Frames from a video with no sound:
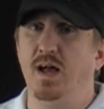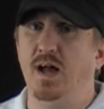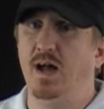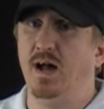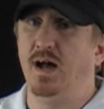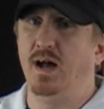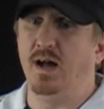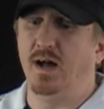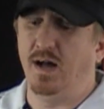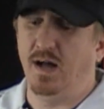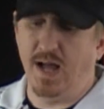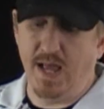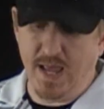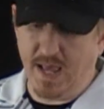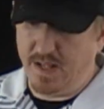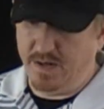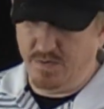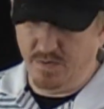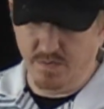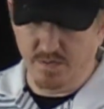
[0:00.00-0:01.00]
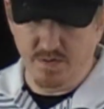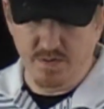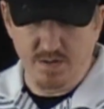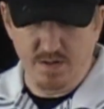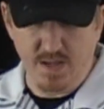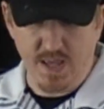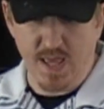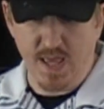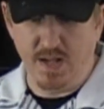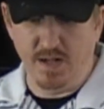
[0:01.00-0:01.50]
Uh, I had to
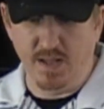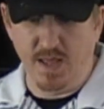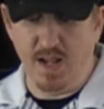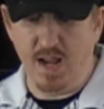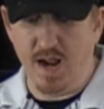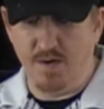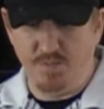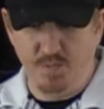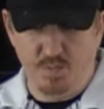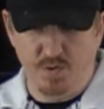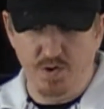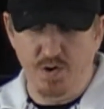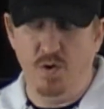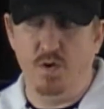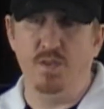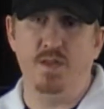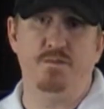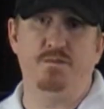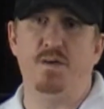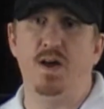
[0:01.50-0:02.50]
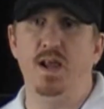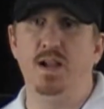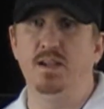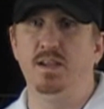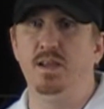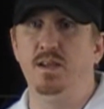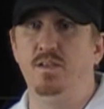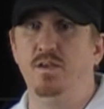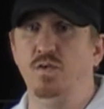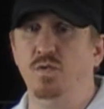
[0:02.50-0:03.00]
and let everyone know that
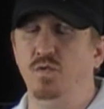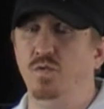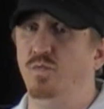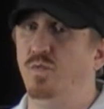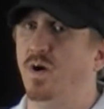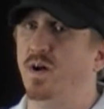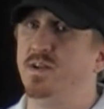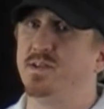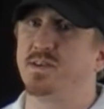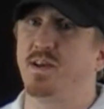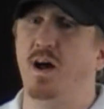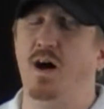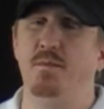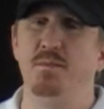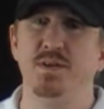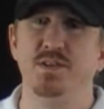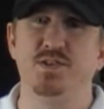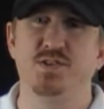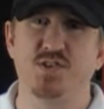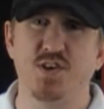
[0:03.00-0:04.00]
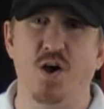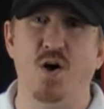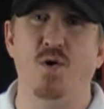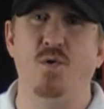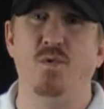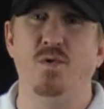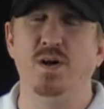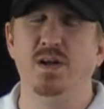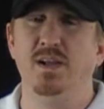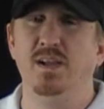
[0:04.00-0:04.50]
finally the Aoud one is coming.
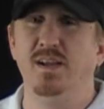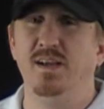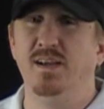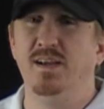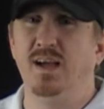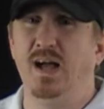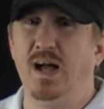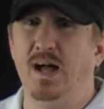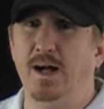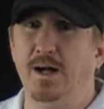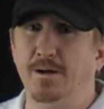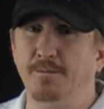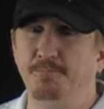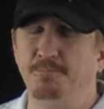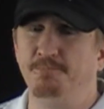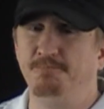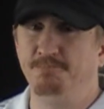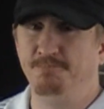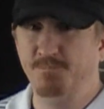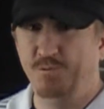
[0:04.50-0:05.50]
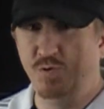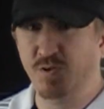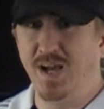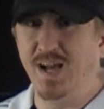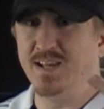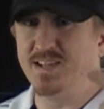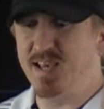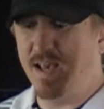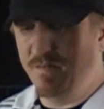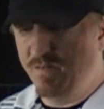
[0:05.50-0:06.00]
So uh, you
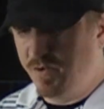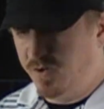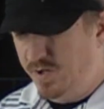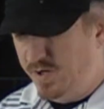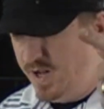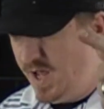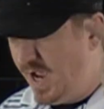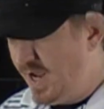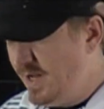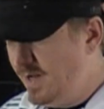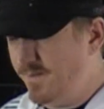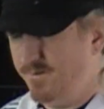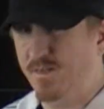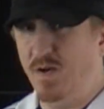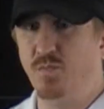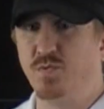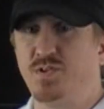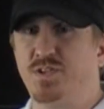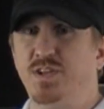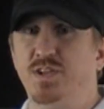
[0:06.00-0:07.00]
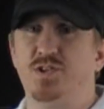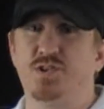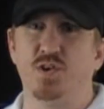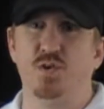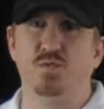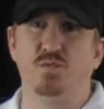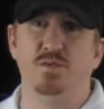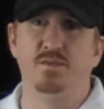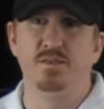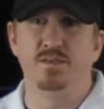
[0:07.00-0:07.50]
guys have a good night, and we'll see you
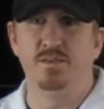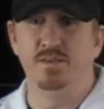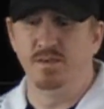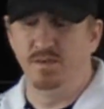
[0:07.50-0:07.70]
soon.